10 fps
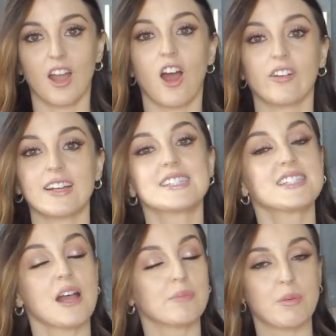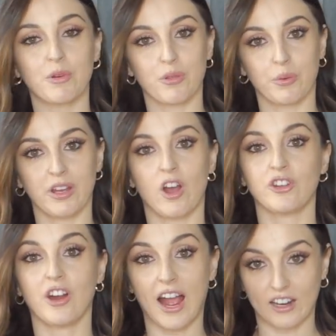All right, step number 3 on
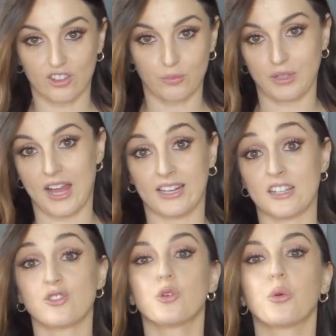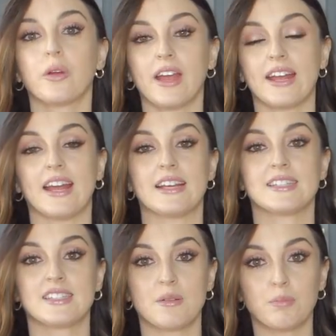your action plan is to create a
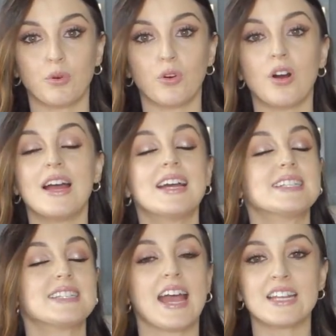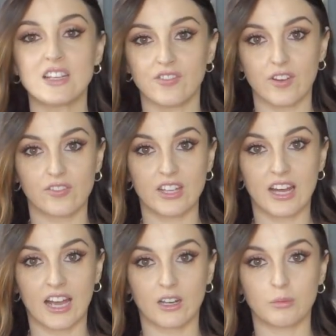simple 10 to 15
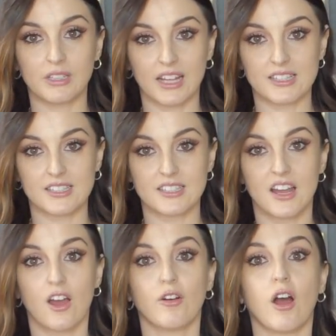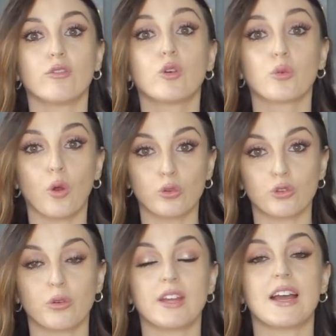item list of
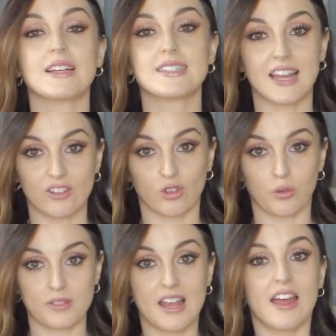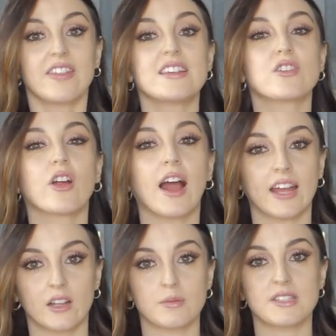grocery essentials. These are
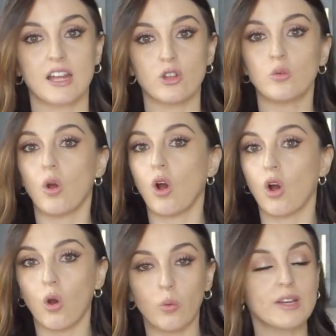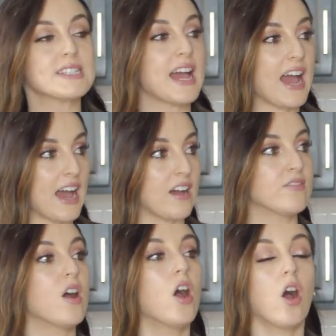items that you always have
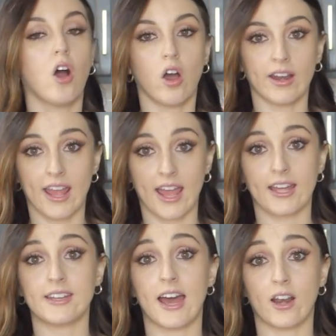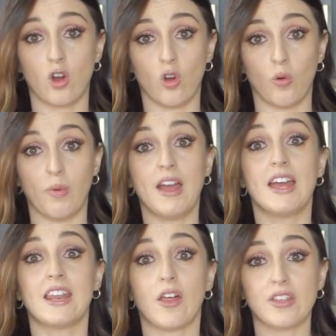on hand at home.
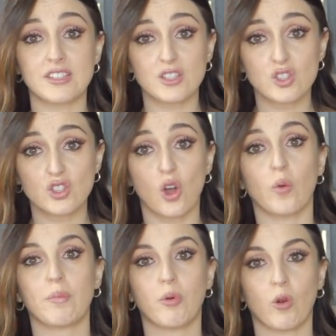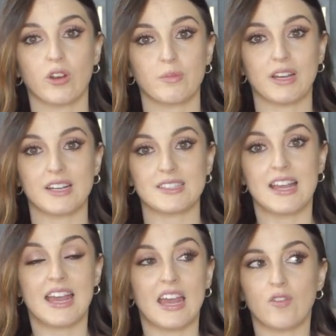Now, this is so important because
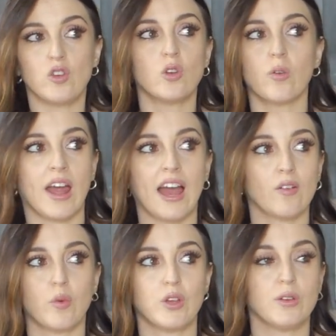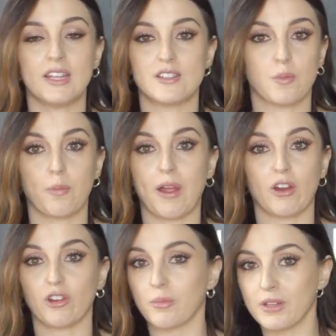if you don't have what you need to prepare
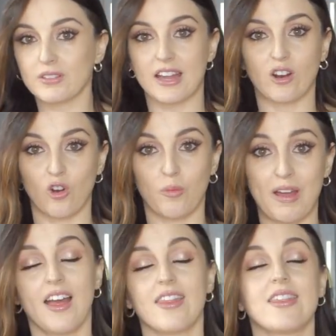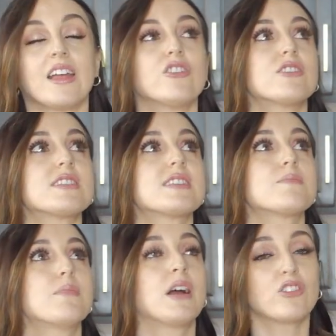your meals at home, then you're
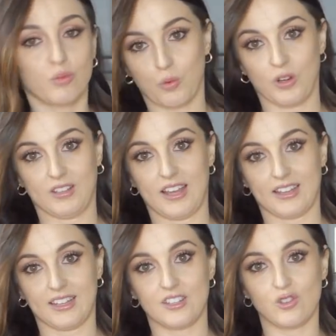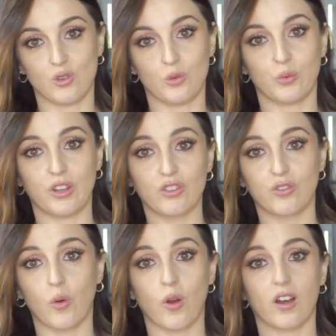much more likely to reach
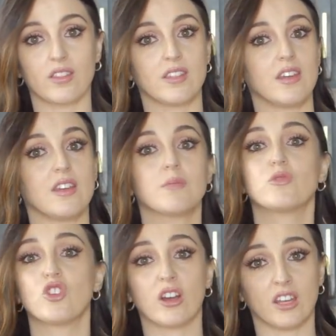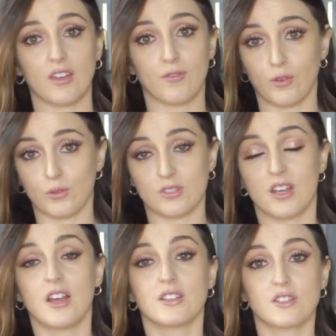for the junky foods.
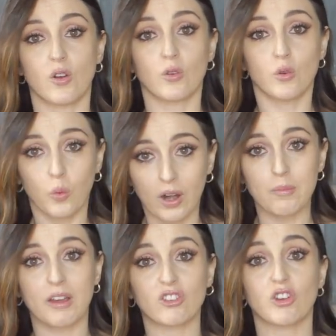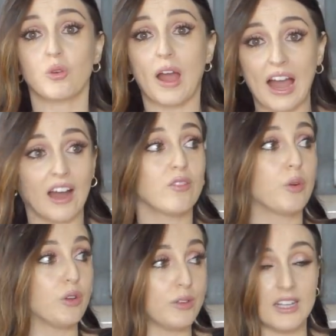So you want to make sure you have
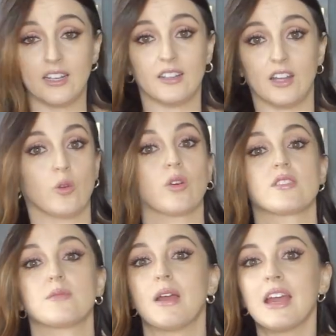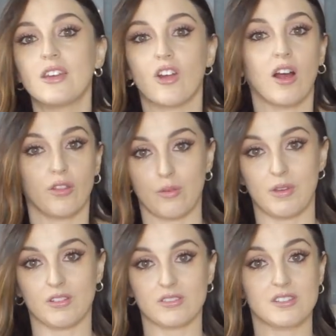what you need in order to make your healthy
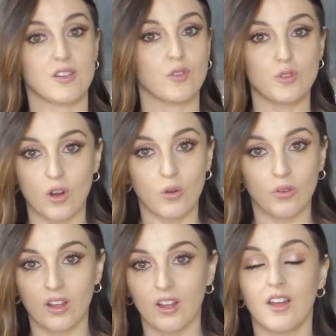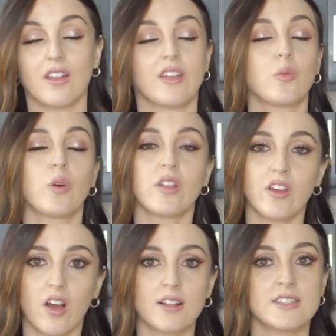meals, because if you don't, then what are the
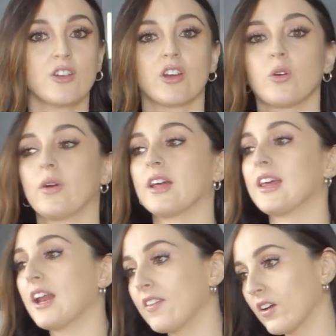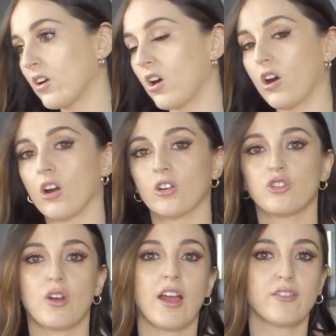odds that you're going to want to get in the car,
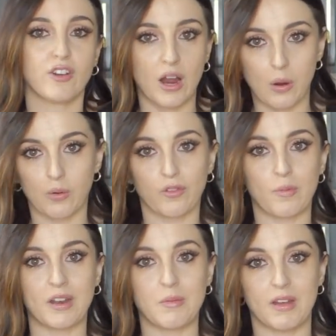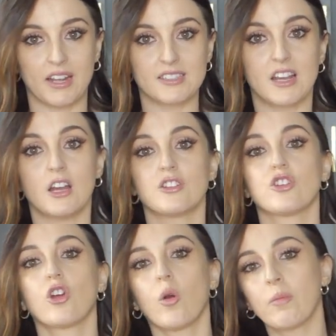drive for however many minutes to
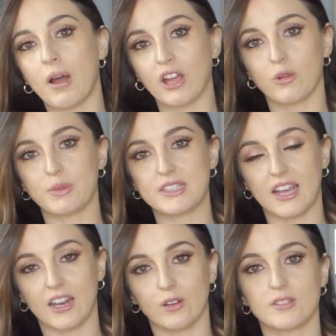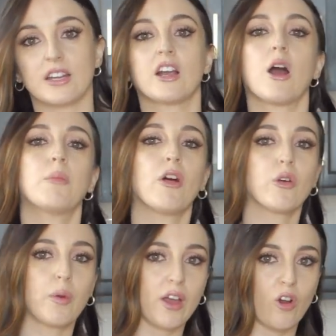go and buy your potatoes and come all the
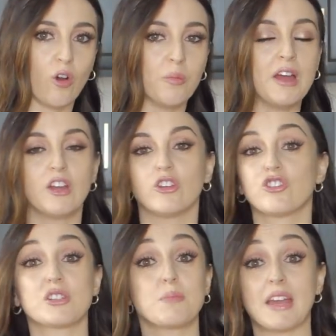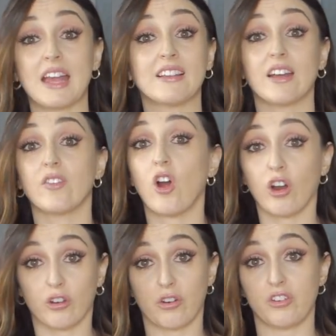way home? You're just making life
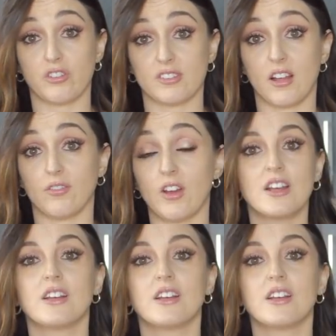harder on yourself.